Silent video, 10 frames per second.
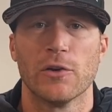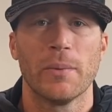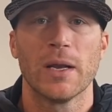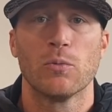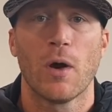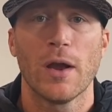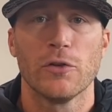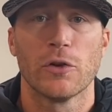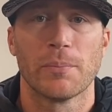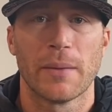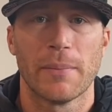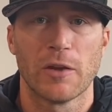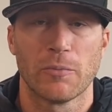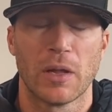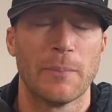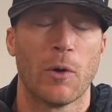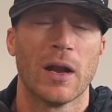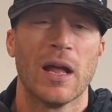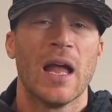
Nobody wanted you to play baseball anymore.